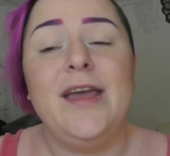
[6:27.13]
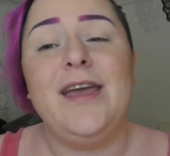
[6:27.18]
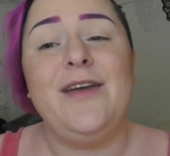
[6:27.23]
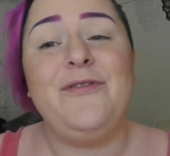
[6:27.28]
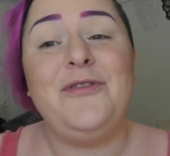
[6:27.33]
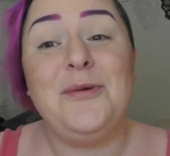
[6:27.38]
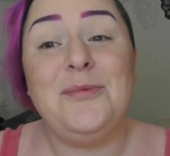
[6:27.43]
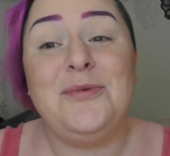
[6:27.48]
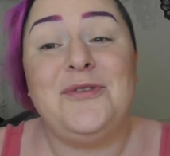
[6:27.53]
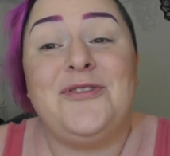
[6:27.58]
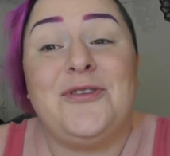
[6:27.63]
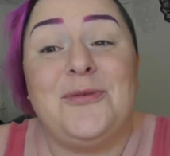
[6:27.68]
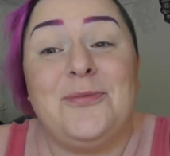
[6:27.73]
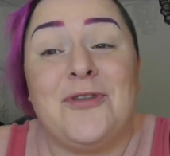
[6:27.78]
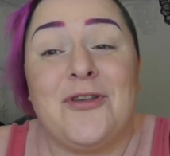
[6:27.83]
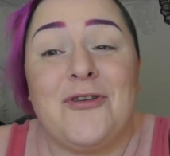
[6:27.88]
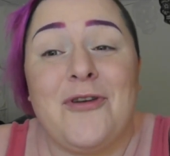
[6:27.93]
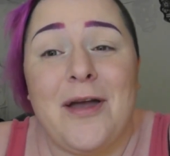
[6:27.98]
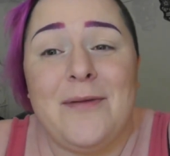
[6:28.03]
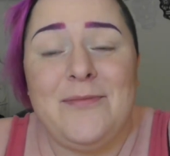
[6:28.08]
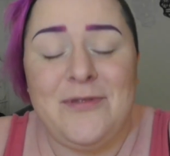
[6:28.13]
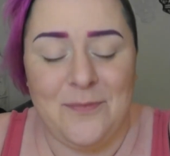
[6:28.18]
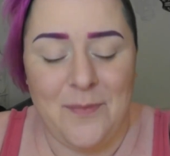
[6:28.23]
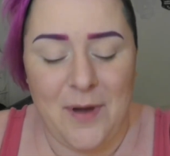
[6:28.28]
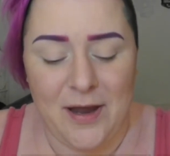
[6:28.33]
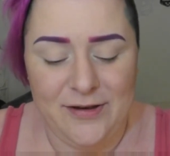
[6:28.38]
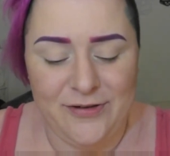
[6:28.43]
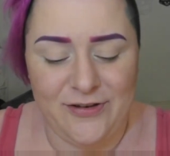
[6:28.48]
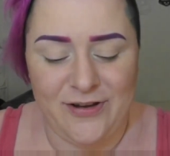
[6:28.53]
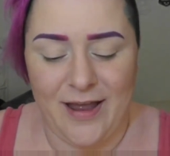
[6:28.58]
If you would subscribe to
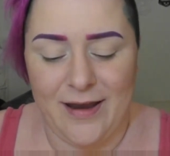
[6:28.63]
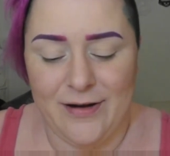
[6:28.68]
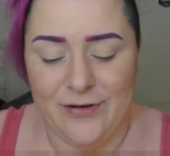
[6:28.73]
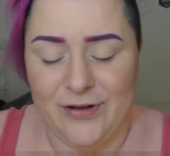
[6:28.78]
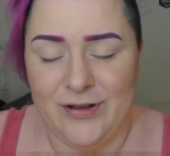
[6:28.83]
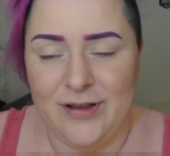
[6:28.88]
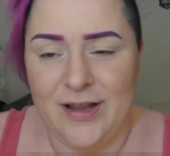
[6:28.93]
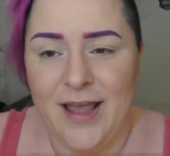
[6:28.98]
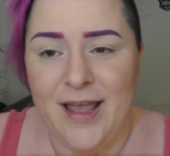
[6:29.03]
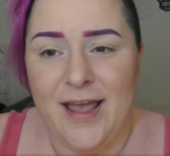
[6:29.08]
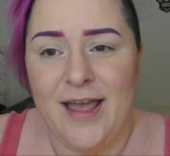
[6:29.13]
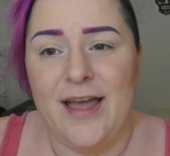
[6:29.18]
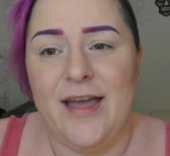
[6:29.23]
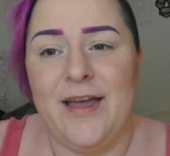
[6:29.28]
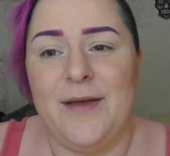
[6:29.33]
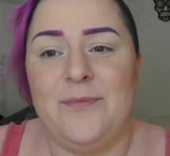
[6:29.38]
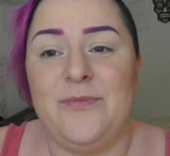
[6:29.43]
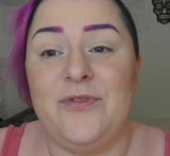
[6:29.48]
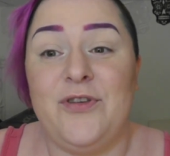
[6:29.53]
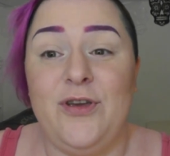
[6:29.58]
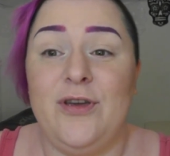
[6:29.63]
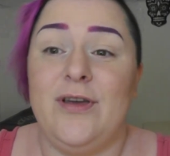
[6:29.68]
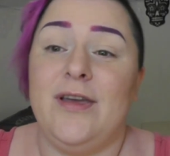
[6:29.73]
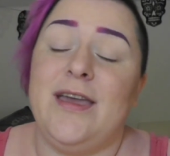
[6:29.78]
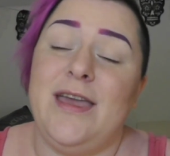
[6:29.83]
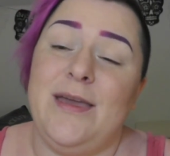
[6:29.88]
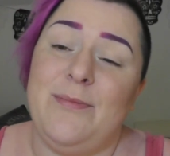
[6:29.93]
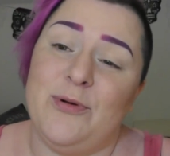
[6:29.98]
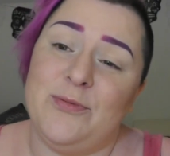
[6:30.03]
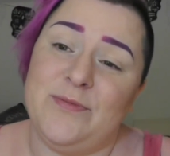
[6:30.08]
my channel, so you can
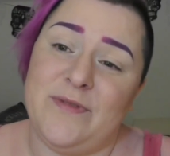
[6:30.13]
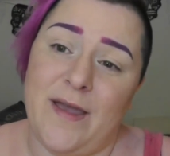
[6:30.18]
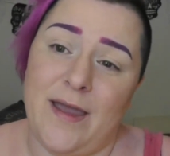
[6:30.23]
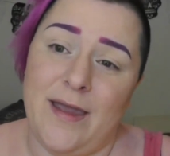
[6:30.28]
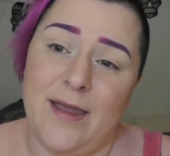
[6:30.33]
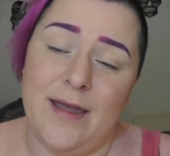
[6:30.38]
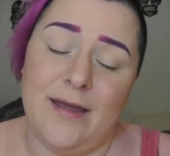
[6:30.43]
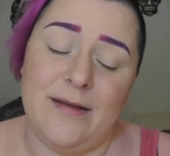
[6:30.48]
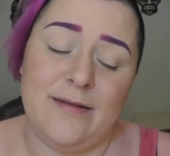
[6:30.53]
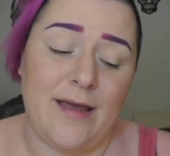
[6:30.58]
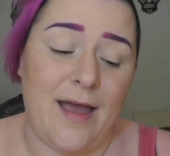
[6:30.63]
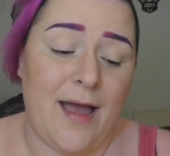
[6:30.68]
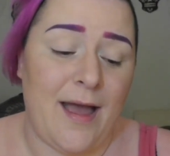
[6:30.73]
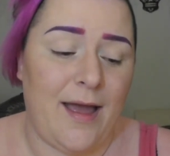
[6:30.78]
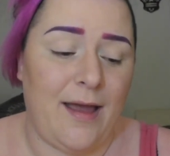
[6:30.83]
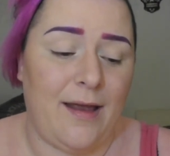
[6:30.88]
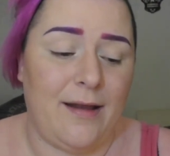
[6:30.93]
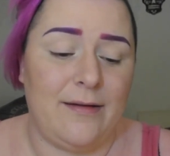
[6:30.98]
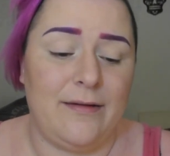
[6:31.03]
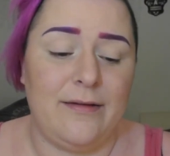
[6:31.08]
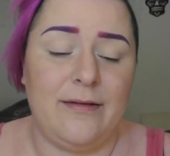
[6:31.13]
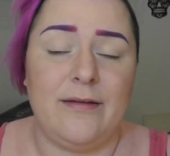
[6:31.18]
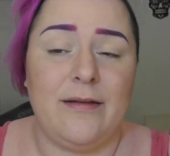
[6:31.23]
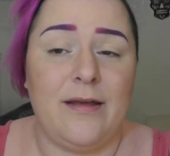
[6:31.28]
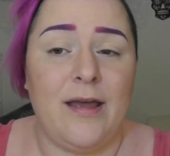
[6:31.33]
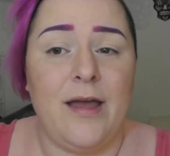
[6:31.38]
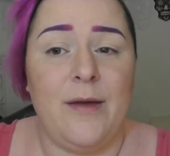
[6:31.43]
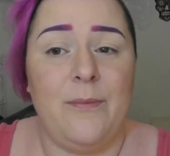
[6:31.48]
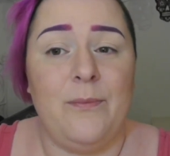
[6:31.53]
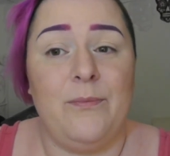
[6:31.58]
keep updated
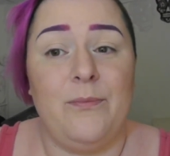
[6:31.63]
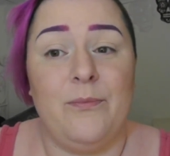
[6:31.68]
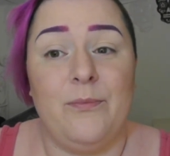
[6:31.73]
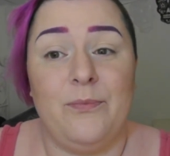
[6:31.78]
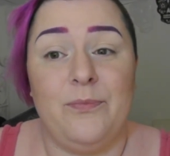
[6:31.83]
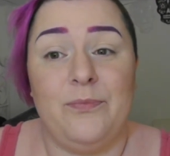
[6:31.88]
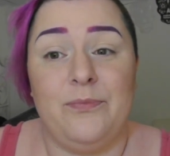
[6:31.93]
and